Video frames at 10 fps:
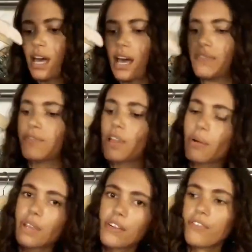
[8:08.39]

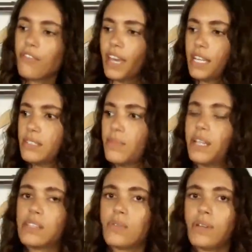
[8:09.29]
Flowier fit,
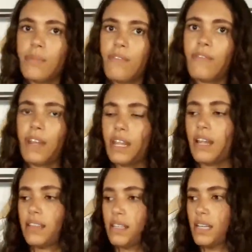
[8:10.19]
but it's going to be fitted
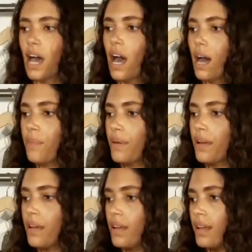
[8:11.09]
at the top.
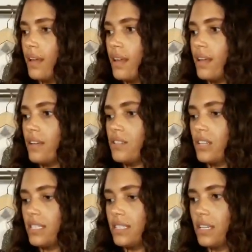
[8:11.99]

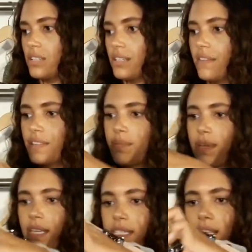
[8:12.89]
Just such a lovely
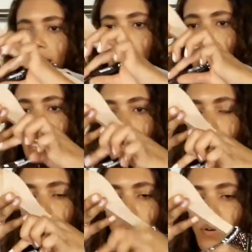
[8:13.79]
piece, and then that
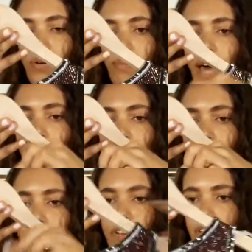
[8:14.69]
keyhole back
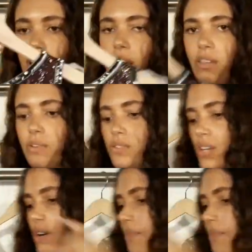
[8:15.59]
with the hook and eye closure.